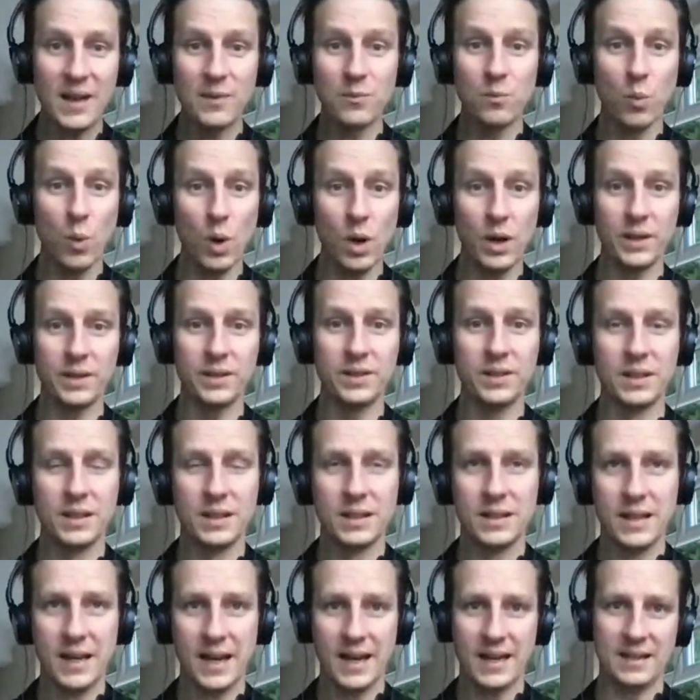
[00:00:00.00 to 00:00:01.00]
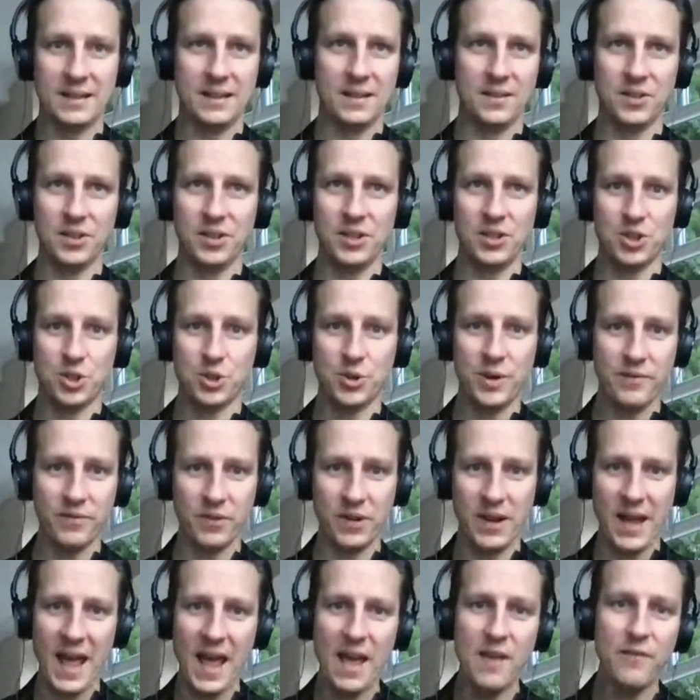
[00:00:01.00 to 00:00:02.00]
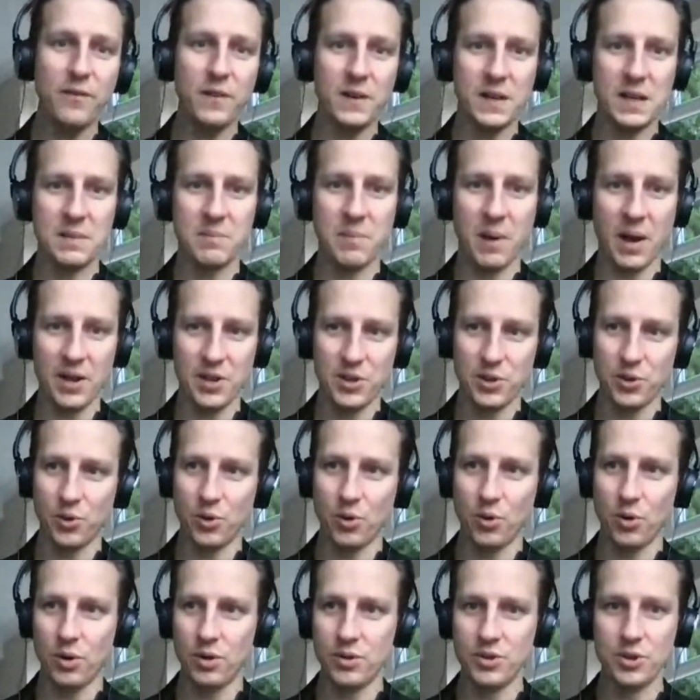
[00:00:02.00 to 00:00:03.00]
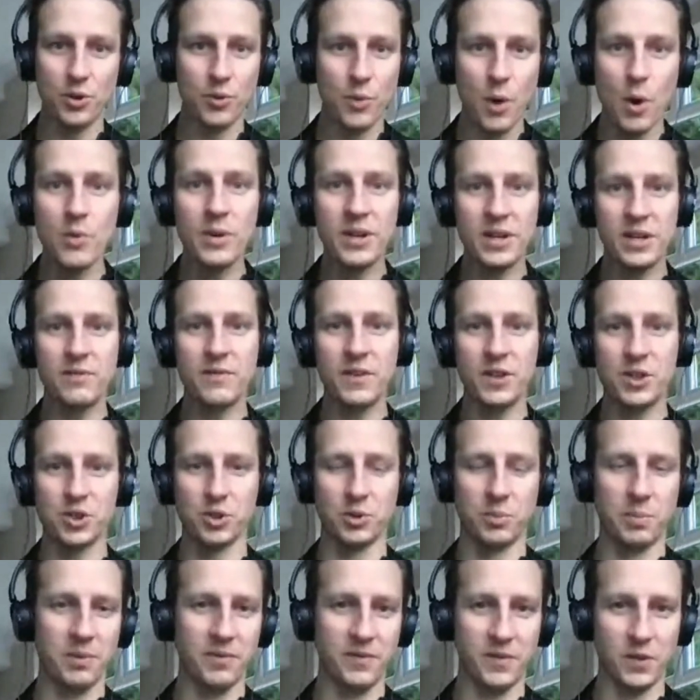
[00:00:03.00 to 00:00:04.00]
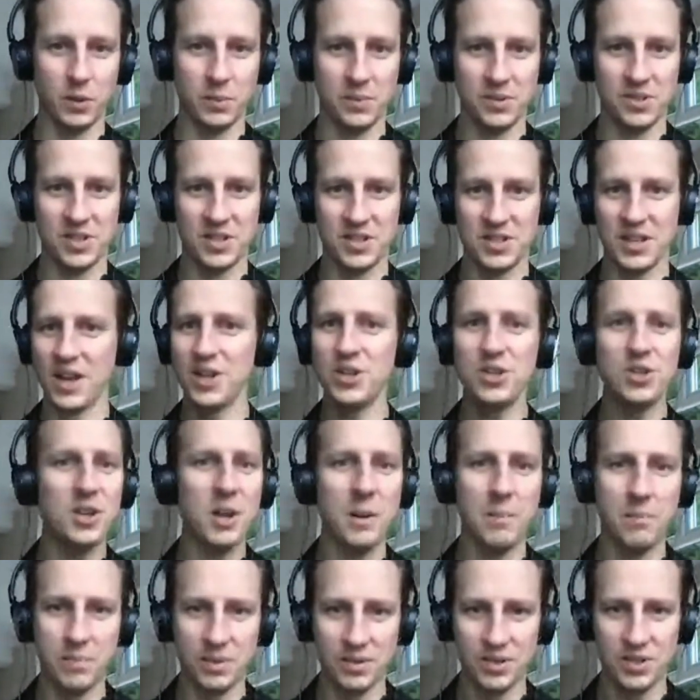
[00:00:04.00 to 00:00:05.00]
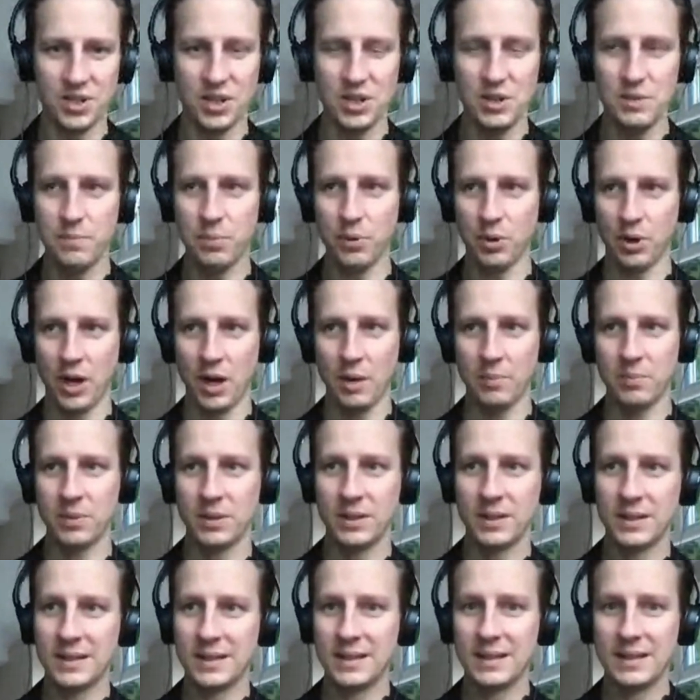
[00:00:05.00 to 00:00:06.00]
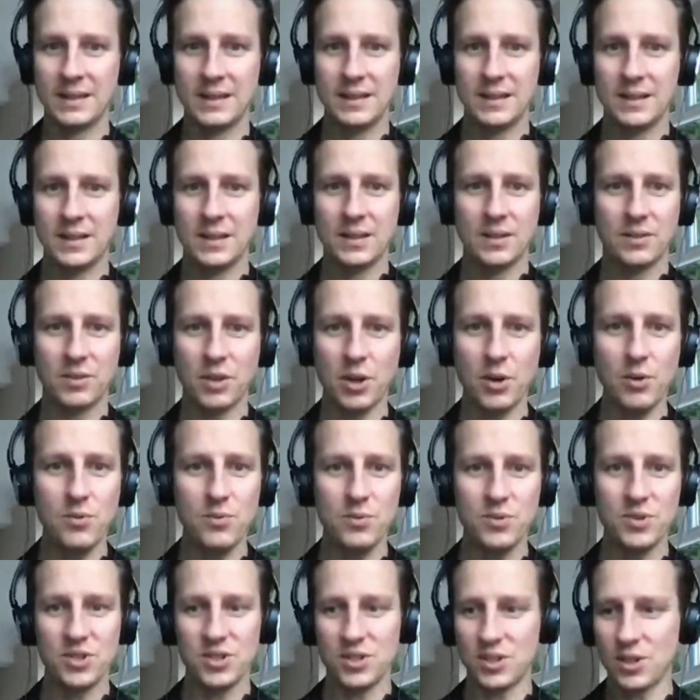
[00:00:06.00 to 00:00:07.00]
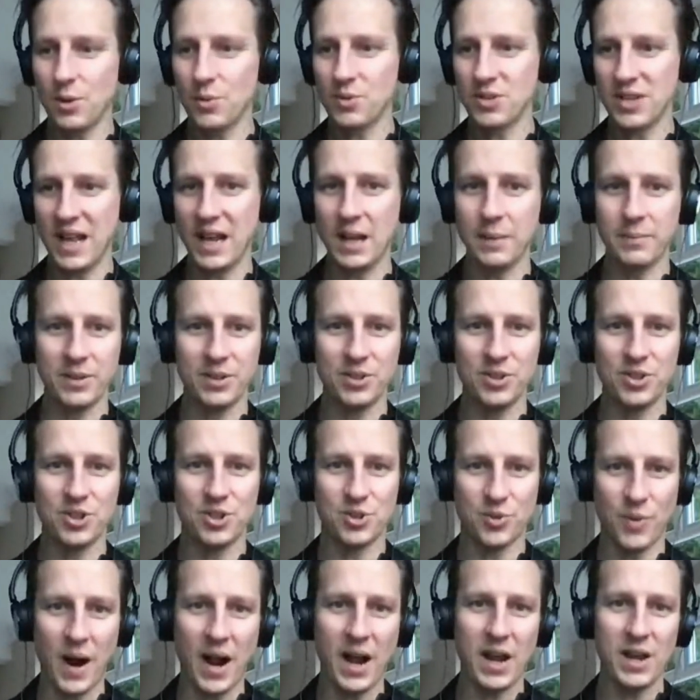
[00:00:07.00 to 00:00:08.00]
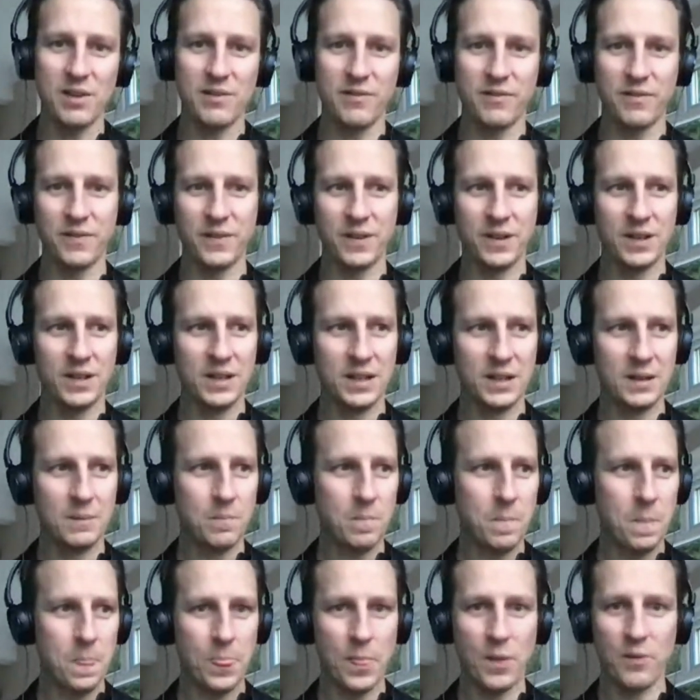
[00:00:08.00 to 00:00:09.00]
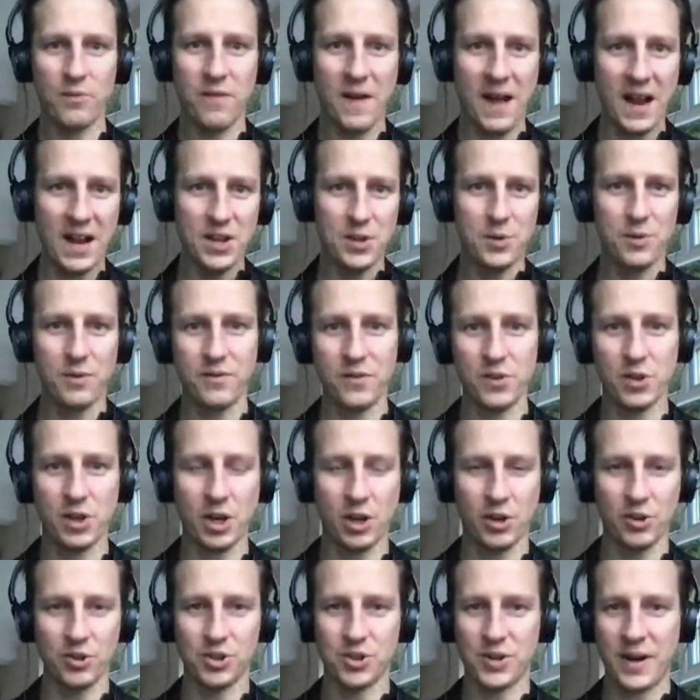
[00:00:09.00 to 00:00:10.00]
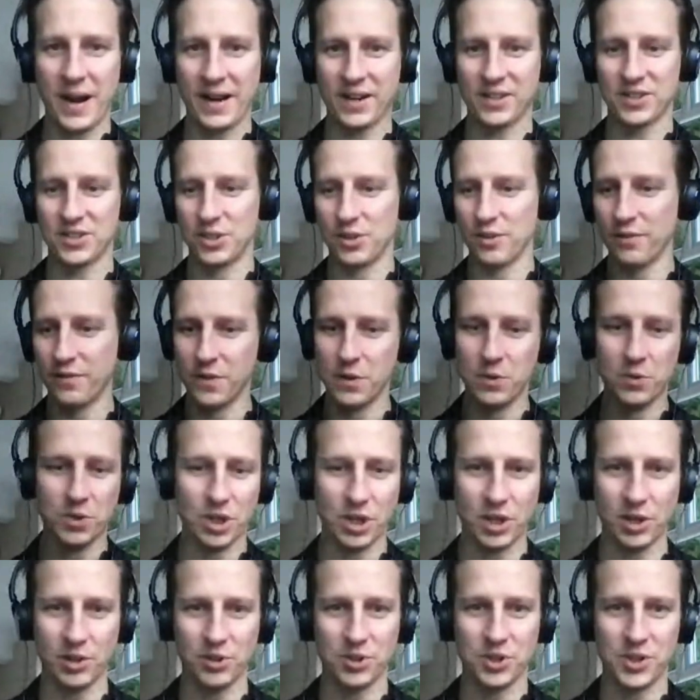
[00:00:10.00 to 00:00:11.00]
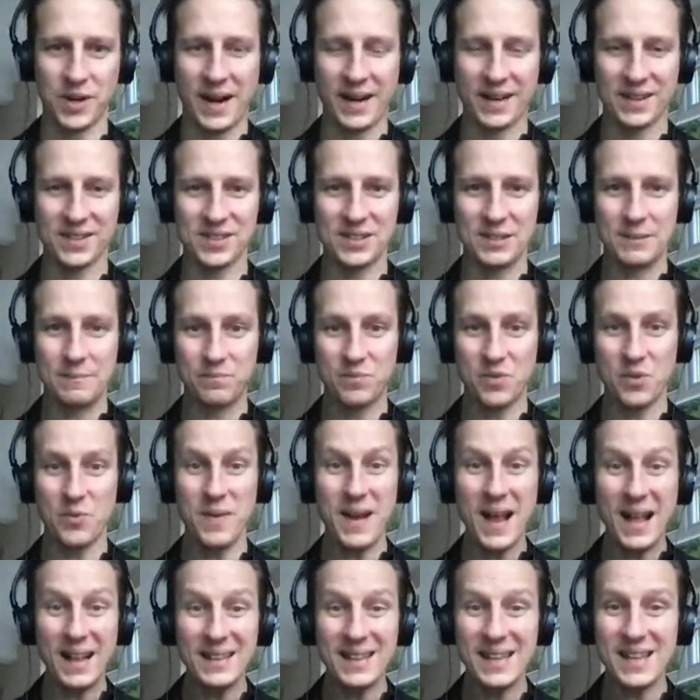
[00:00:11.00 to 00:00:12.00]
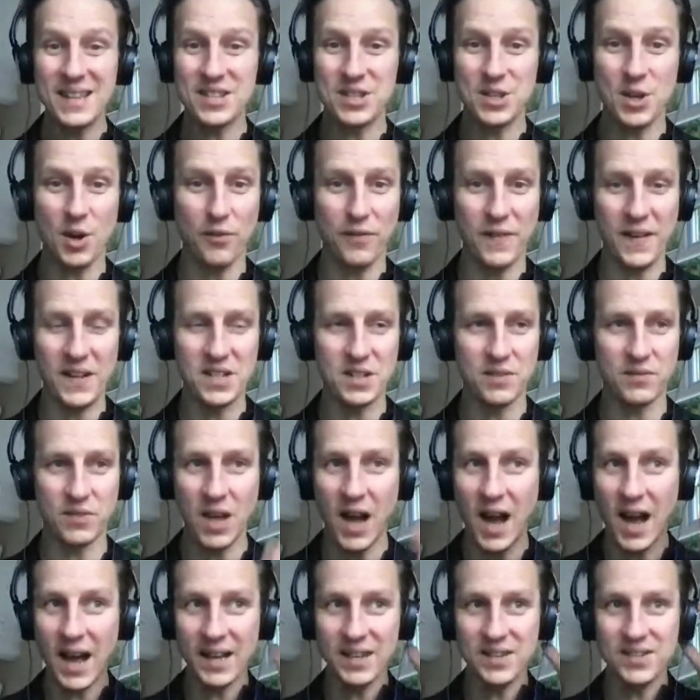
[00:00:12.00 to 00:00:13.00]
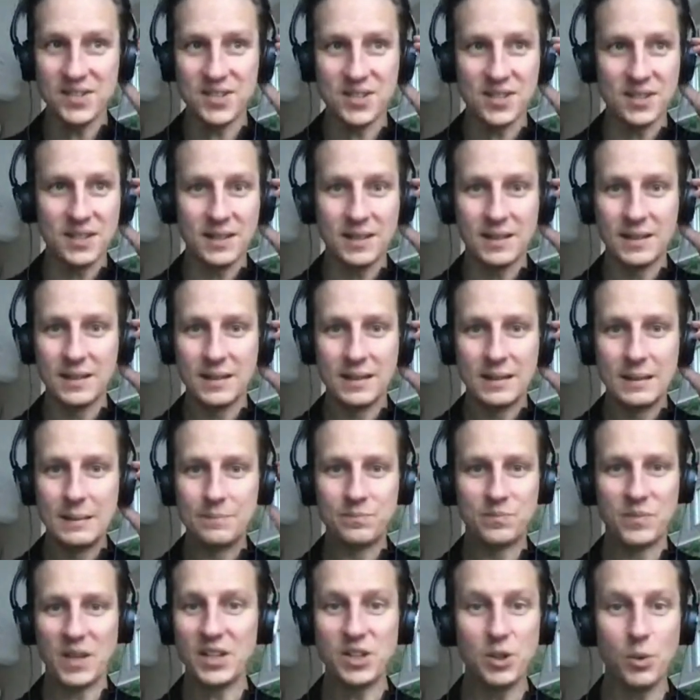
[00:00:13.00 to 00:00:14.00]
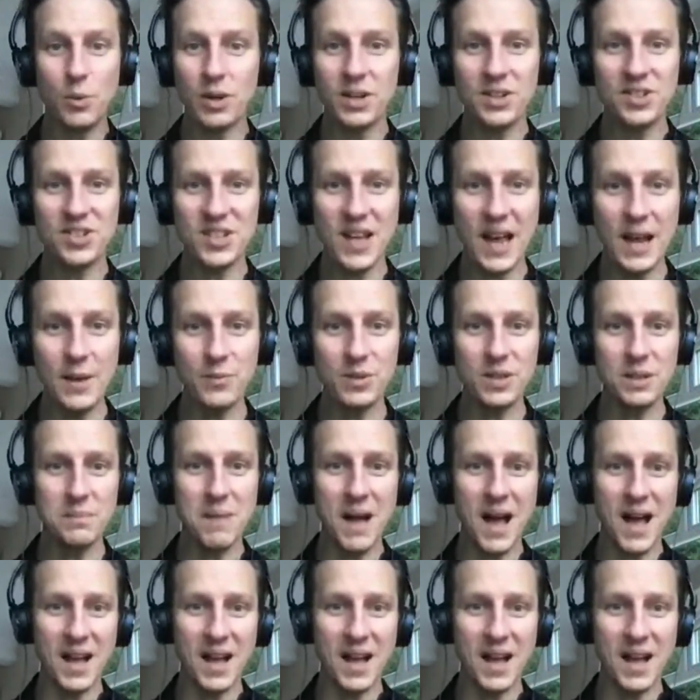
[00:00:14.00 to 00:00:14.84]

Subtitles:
and one and that is driven heavily by your own individual performances and your numbers that you put up, those elements drive the value of your contracts and your future contracts. The reality is the offensive guys, they don't want to sign with the